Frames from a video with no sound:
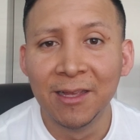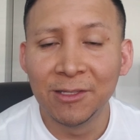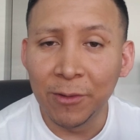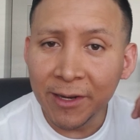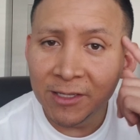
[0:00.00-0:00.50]

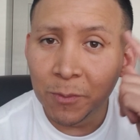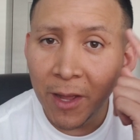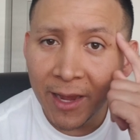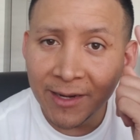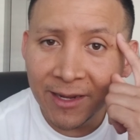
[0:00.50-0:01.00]
So in his
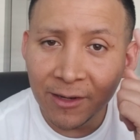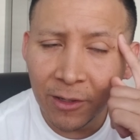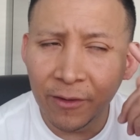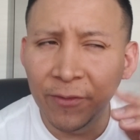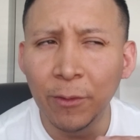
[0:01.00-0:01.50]
mind, he
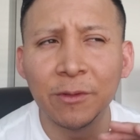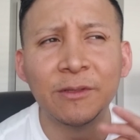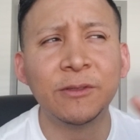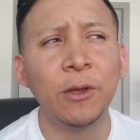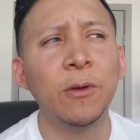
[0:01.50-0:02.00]
knew if they were
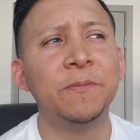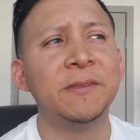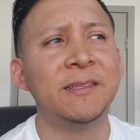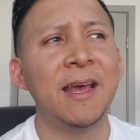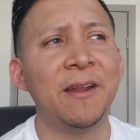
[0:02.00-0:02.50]
so
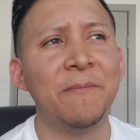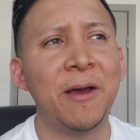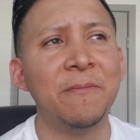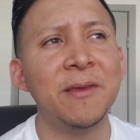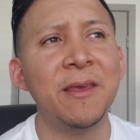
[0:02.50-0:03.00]
upset
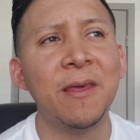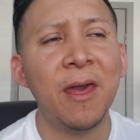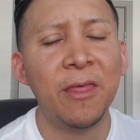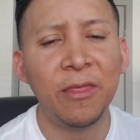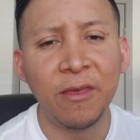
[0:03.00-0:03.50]
about me
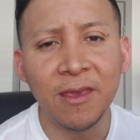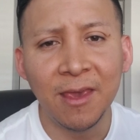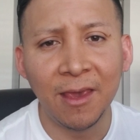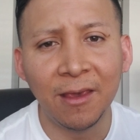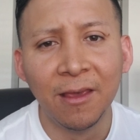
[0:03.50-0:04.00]

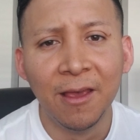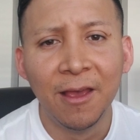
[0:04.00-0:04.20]
thinking